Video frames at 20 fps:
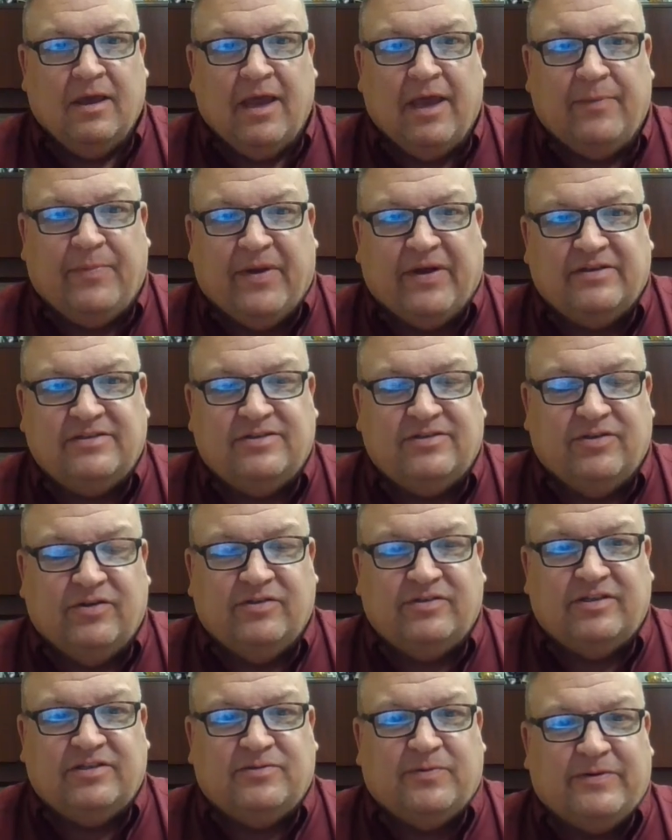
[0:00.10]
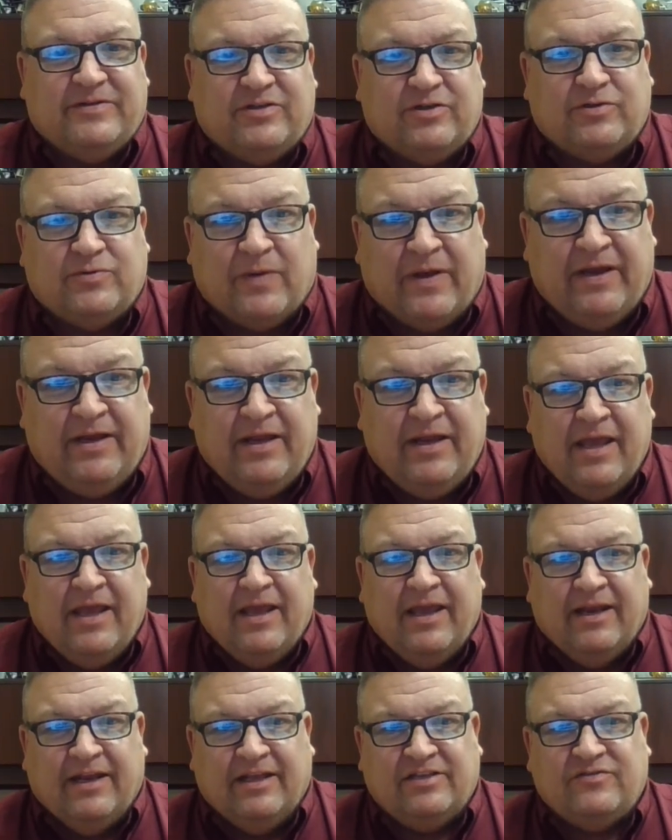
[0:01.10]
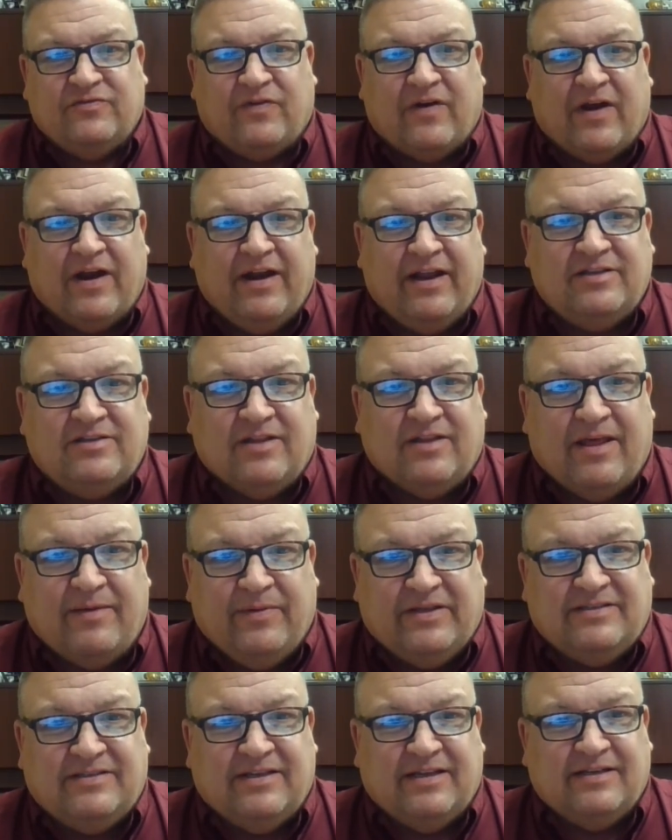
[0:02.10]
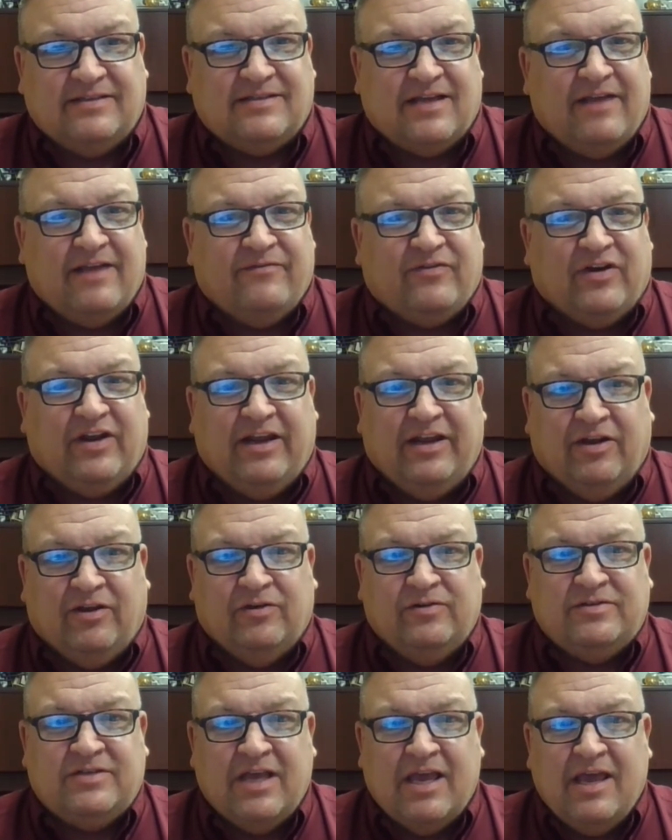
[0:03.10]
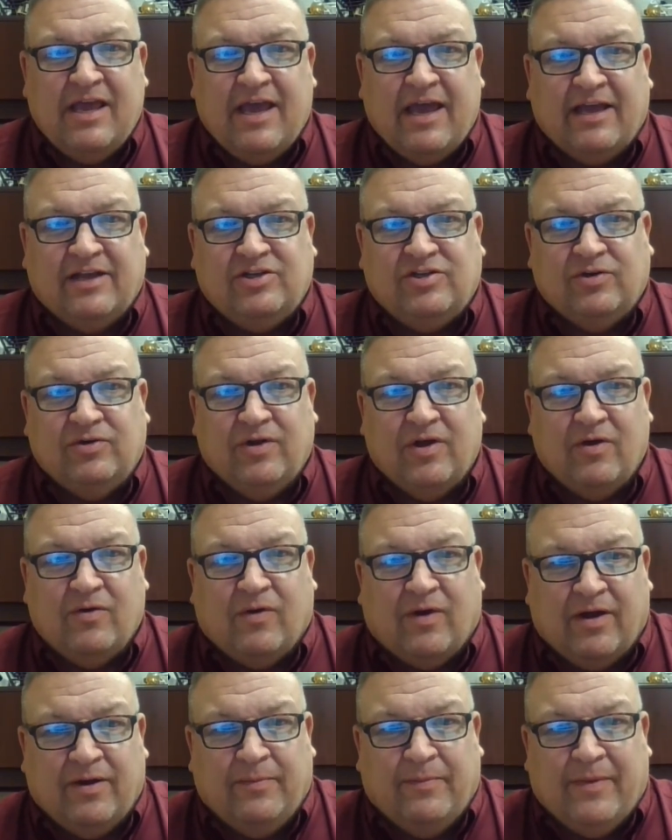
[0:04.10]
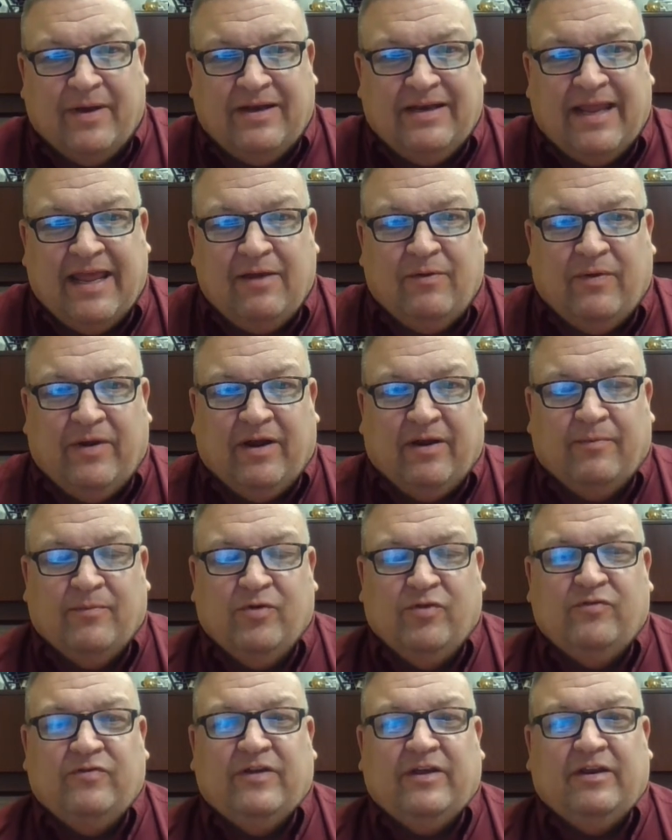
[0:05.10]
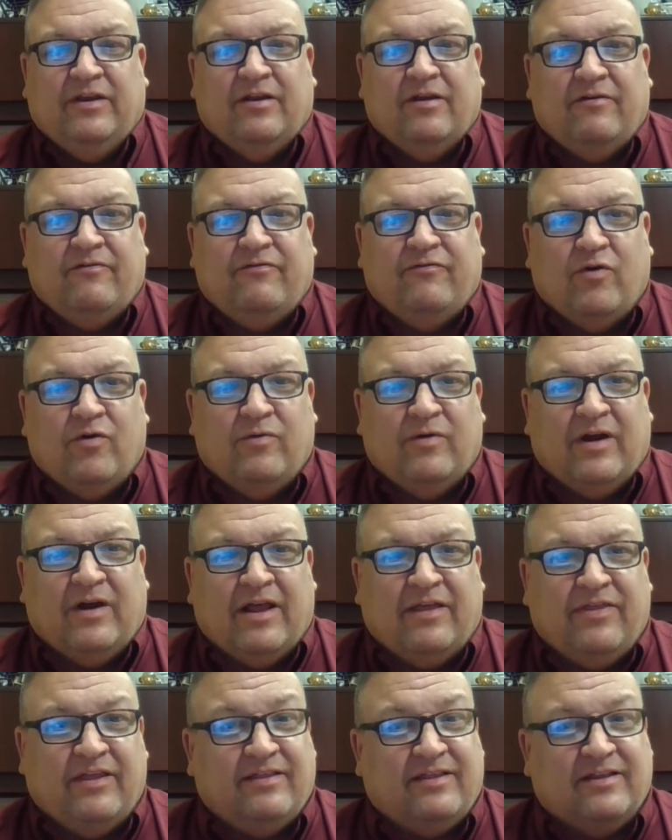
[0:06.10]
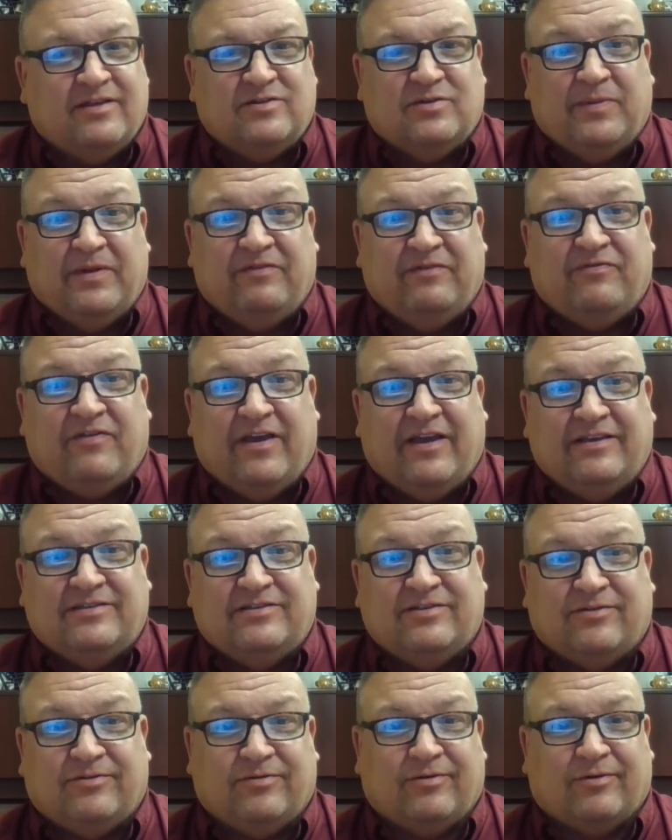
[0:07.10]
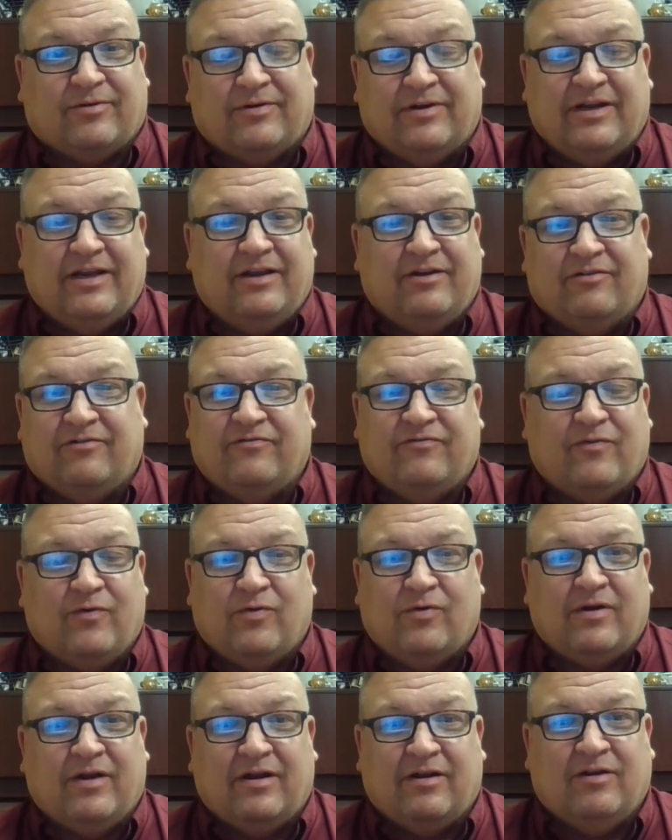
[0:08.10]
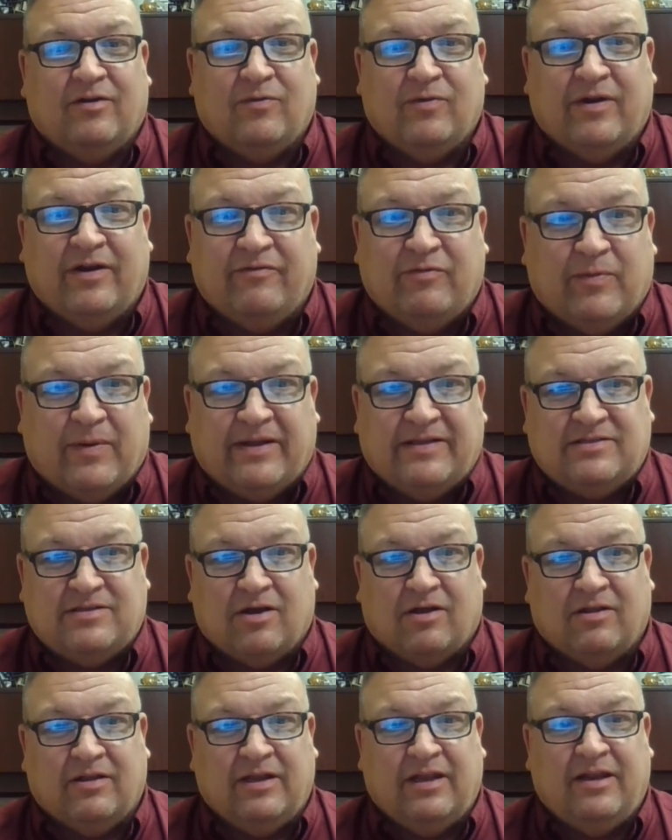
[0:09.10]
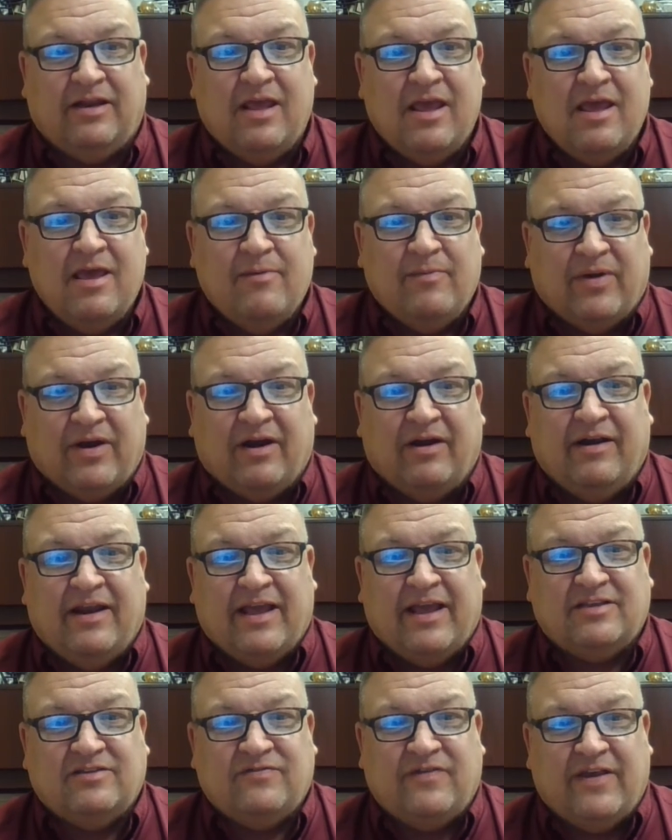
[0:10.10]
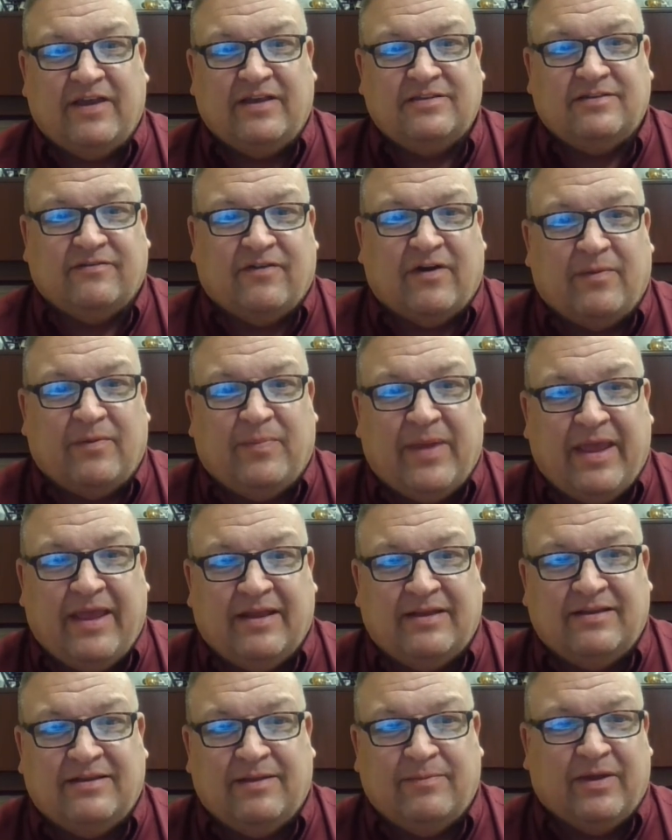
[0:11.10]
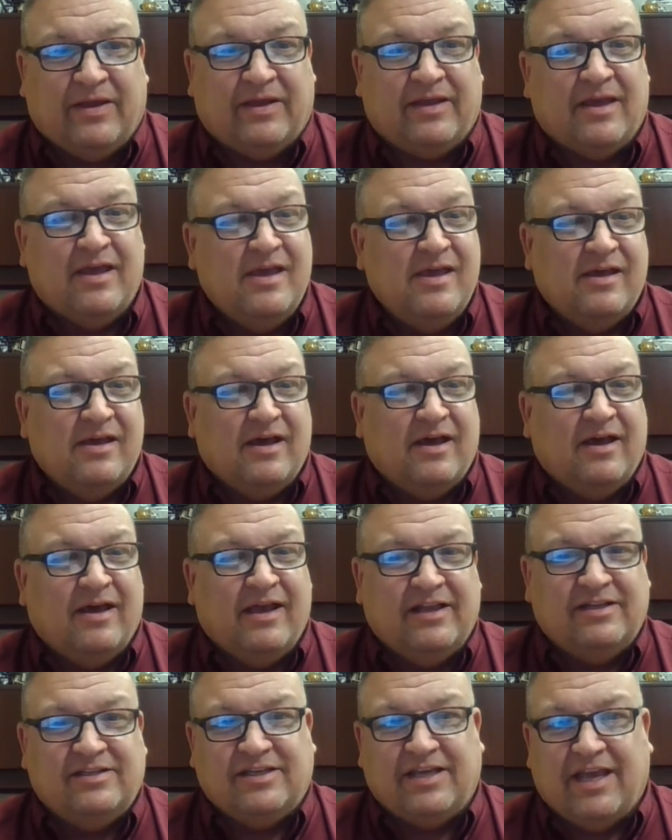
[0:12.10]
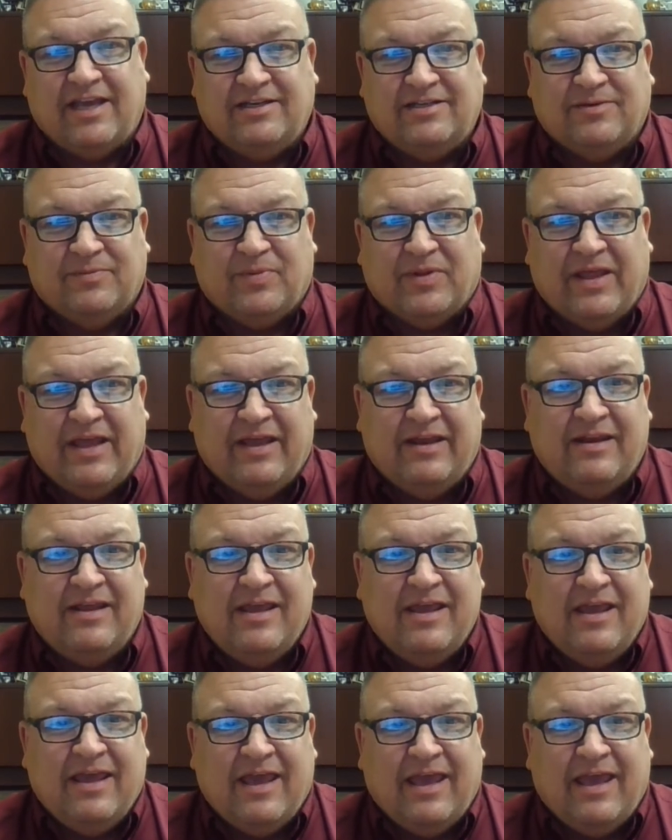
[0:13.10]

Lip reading: Hey, parents and students, it's Mr. Swain. It is Friday, so that means it is time for eNews. As you know, on Monday, we are moving forward. I think this will be phase 3 or 4. I don't know what everybody's calling it, but our next phase of our pandemic education plan.